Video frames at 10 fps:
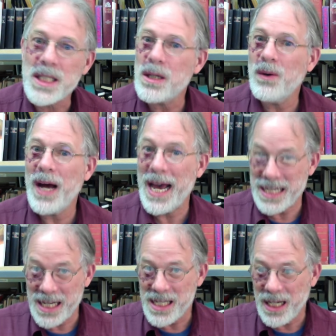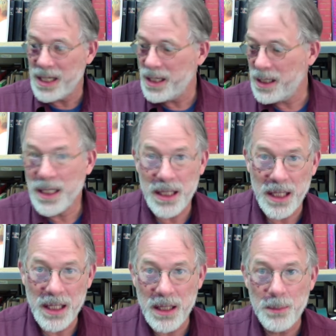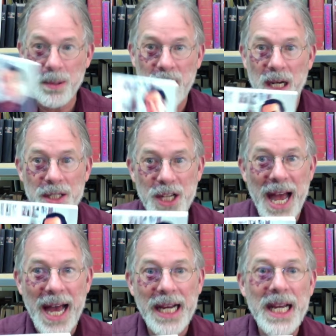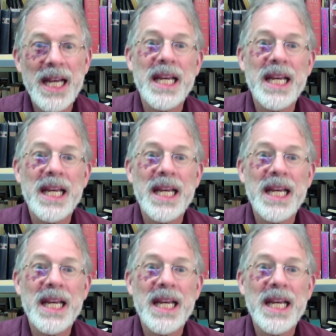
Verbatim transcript: So, as I said in the book on Jack,